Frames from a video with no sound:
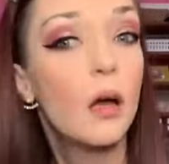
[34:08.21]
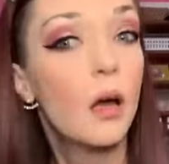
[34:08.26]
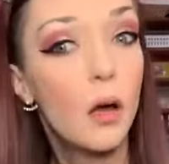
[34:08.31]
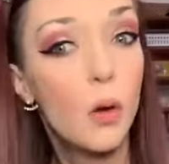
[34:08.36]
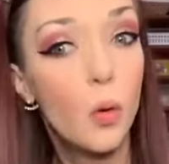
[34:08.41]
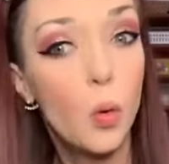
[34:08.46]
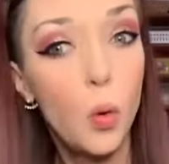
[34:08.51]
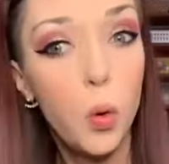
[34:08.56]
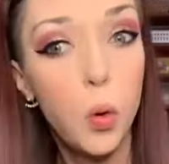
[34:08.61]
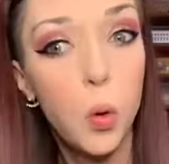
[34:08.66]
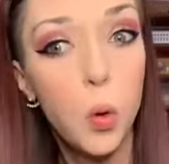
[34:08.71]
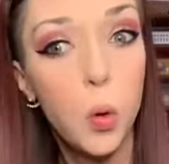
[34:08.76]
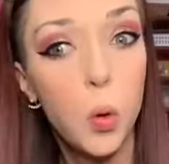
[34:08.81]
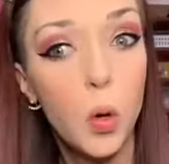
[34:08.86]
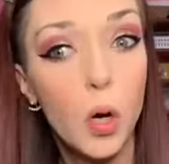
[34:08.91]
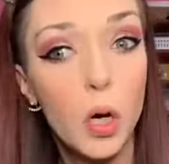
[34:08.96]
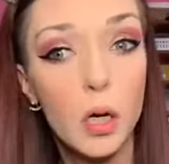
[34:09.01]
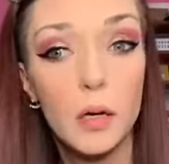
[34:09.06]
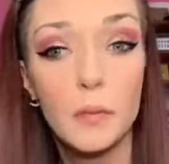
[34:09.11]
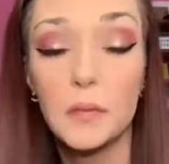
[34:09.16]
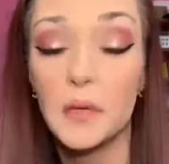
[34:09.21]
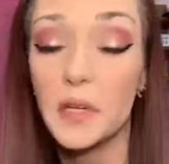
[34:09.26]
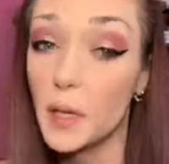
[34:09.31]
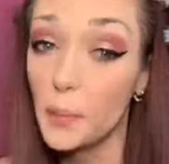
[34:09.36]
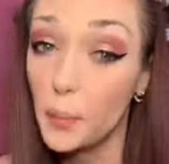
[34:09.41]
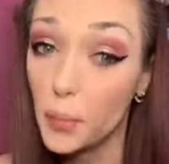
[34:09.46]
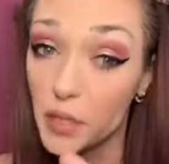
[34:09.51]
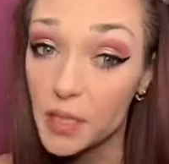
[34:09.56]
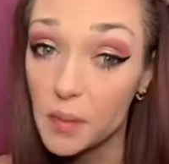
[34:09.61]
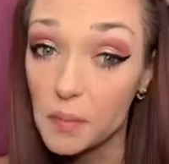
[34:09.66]
I need to
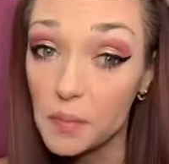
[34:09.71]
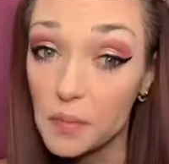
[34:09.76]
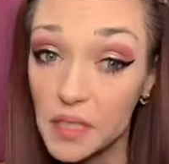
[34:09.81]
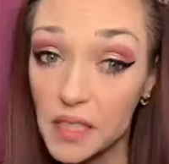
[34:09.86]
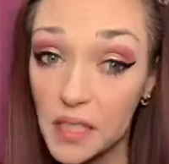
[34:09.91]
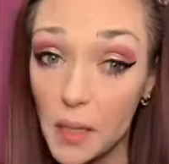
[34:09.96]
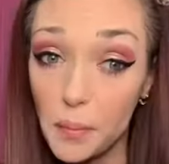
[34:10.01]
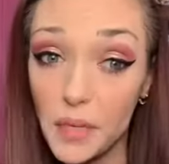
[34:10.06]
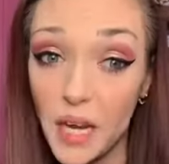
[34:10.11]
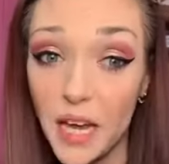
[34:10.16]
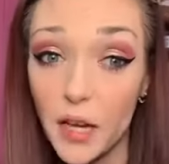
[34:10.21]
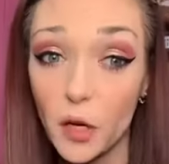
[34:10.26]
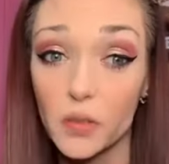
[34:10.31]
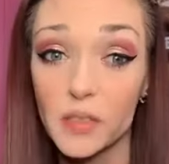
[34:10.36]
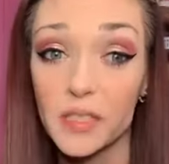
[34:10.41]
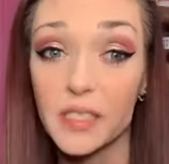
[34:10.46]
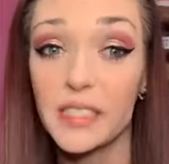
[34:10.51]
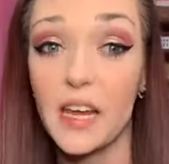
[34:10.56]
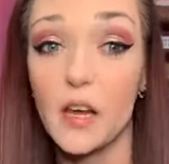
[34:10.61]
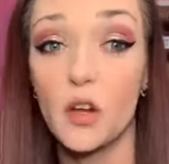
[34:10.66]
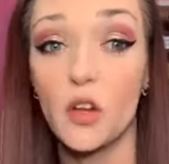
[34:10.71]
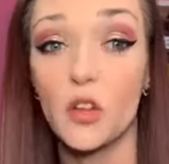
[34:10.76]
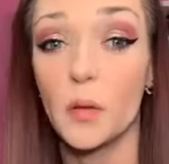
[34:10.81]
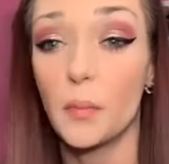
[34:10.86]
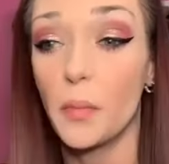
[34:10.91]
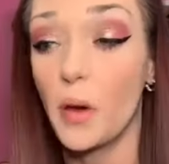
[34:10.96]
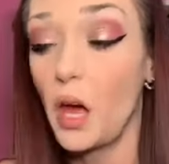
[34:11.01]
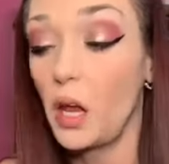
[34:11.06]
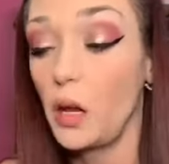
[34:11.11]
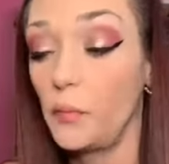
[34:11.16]
put some subtitles down on the
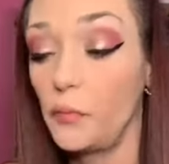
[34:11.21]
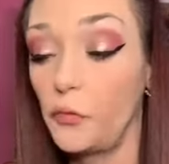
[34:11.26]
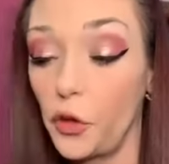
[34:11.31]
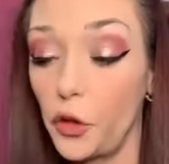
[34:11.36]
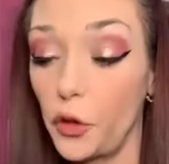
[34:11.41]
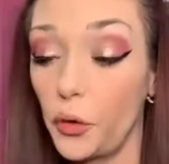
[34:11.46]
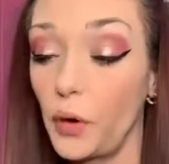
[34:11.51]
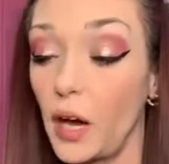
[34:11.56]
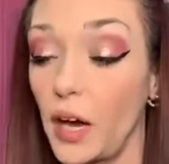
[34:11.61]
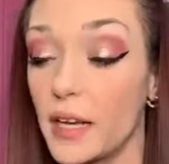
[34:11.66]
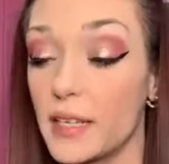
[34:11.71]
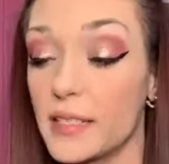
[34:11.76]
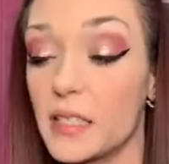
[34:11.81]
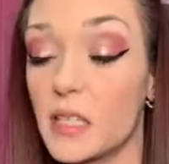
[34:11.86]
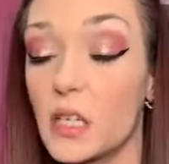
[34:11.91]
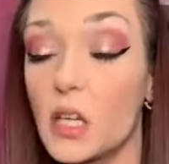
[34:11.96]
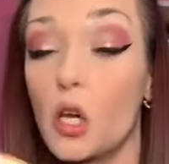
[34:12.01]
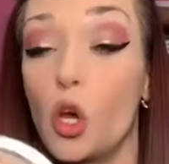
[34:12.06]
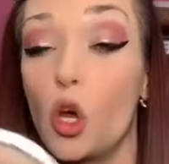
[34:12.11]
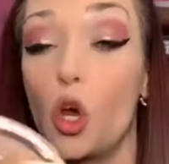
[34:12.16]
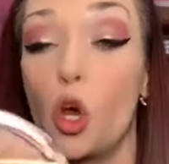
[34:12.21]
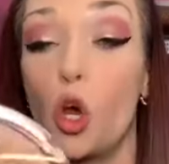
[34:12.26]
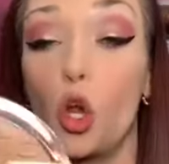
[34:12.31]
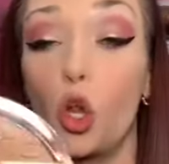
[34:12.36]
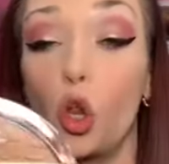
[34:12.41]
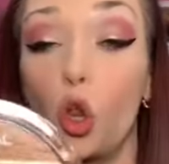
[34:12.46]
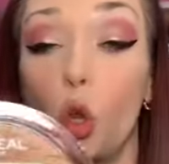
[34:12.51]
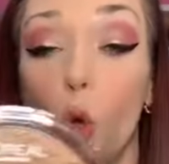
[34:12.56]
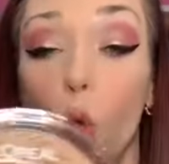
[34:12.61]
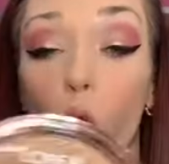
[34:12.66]
bottom for you guys.
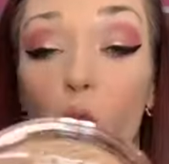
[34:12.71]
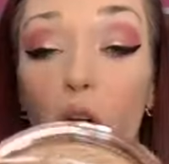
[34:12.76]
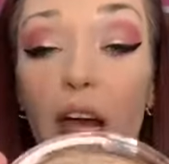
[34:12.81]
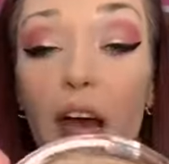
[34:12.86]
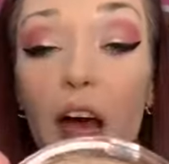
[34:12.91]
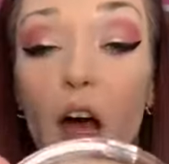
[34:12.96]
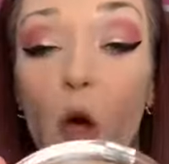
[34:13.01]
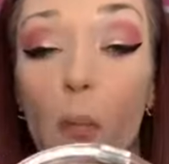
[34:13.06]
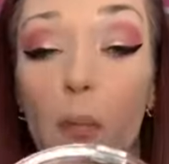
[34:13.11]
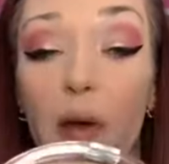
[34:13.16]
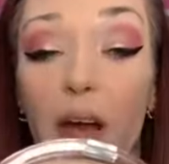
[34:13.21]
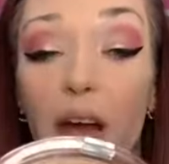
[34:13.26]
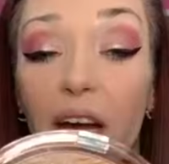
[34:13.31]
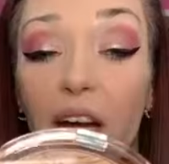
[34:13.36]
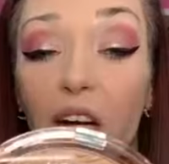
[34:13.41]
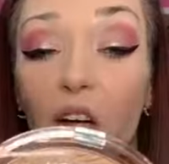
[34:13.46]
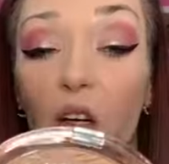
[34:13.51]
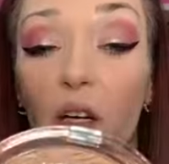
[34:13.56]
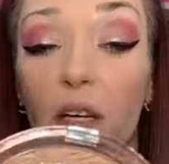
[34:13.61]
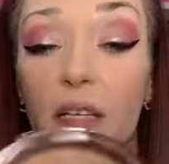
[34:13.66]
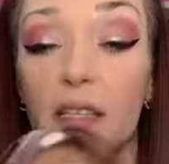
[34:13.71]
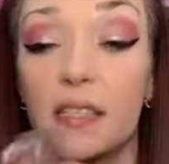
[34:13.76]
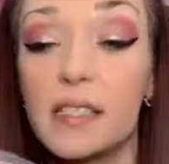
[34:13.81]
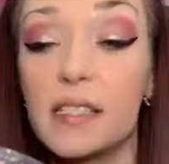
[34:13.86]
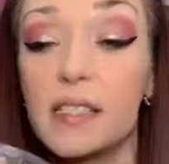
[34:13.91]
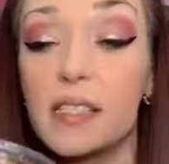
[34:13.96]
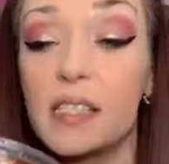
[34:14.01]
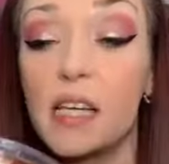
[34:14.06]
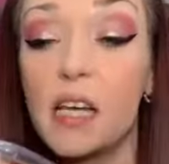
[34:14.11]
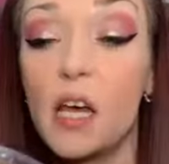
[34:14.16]
L'Oreal Paris
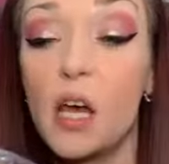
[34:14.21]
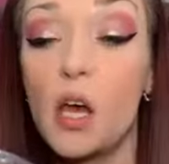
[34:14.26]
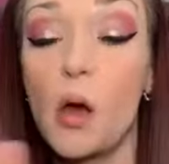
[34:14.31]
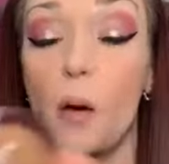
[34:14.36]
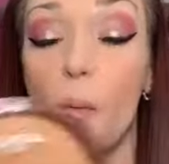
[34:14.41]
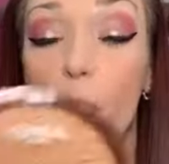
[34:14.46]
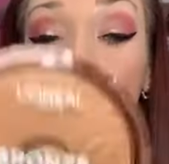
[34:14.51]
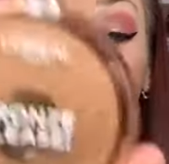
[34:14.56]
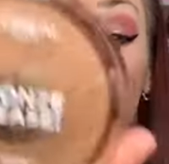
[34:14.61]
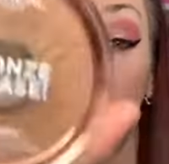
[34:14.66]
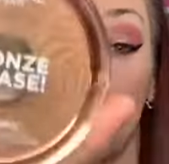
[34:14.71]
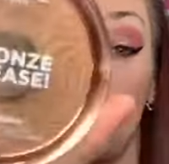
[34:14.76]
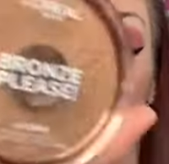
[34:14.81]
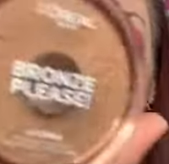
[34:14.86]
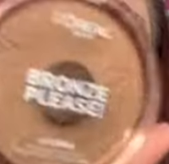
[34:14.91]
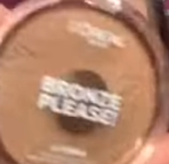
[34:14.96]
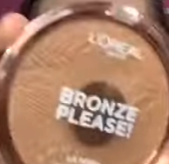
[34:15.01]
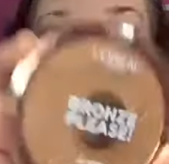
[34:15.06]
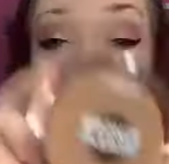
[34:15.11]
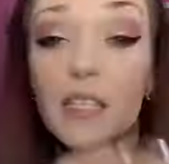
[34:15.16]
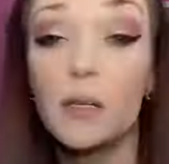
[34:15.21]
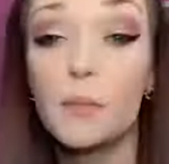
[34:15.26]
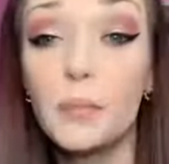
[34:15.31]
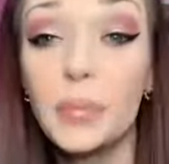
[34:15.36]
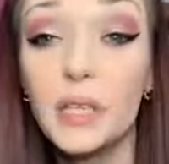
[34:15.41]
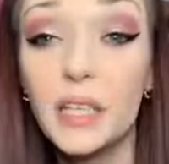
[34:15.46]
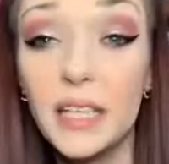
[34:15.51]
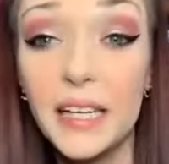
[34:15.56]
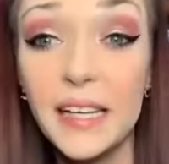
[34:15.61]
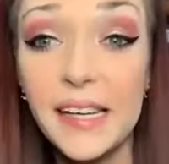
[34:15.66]
Bronze,
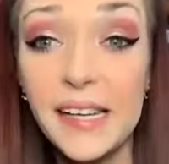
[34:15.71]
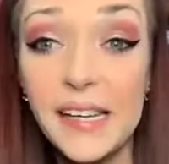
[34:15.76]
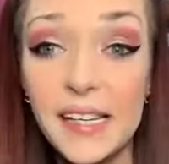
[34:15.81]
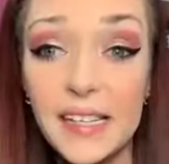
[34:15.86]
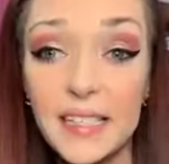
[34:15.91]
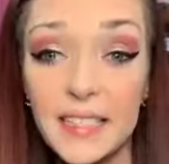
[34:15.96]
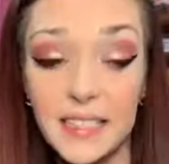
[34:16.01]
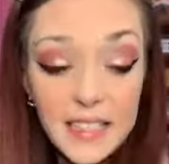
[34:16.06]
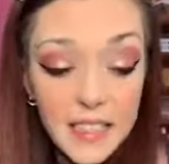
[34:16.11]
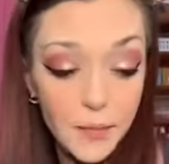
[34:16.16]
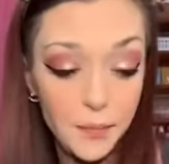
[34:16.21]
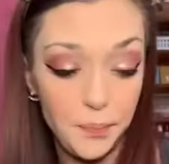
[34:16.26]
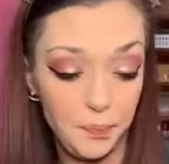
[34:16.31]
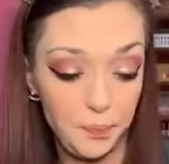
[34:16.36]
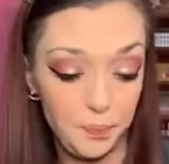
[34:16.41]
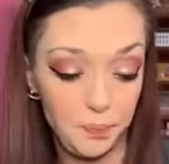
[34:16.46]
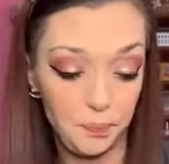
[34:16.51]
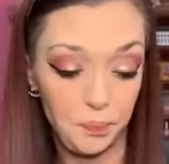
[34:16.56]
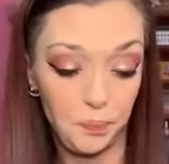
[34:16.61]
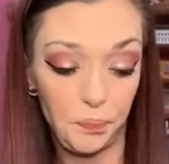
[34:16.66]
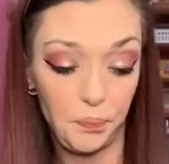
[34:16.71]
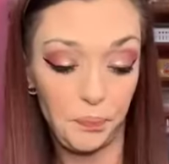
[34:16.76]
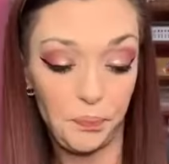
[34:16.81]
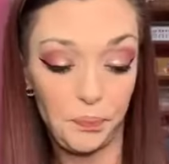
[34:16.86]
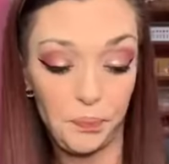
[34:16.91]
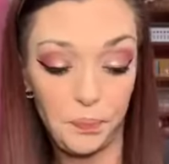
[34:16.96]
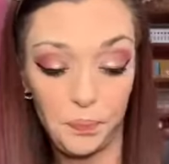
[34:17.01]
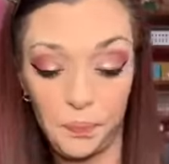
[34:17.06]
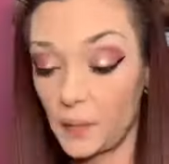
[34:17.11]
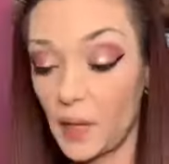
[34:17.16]
please.
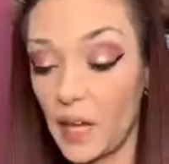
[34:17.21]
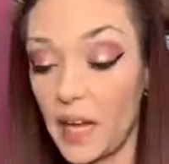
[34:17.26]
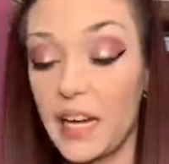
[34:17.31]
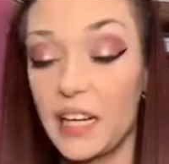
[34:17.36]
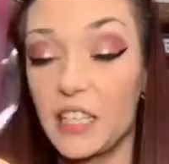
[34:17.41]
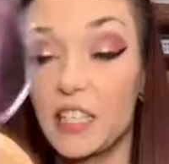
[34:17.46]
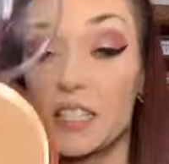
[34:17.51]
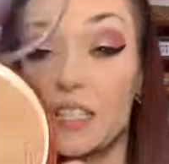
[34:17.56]
And I just